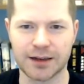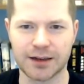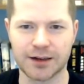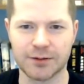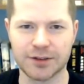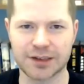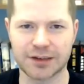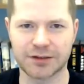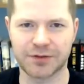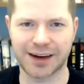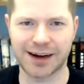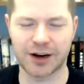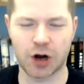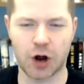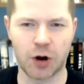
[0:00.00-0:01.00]
We just have to
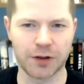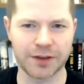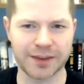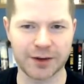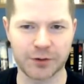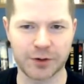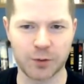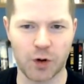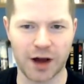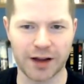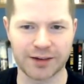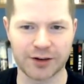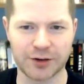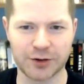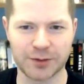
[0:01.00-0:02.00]
figure out all the things we
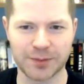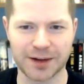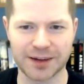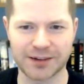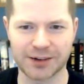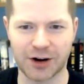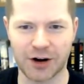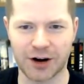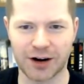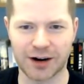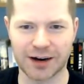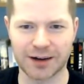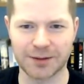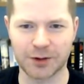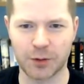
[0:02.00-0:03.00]
want to do because there
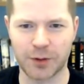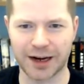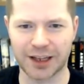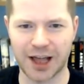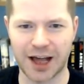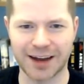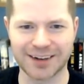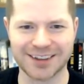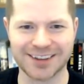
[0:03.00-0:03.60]
are um, quite a lot.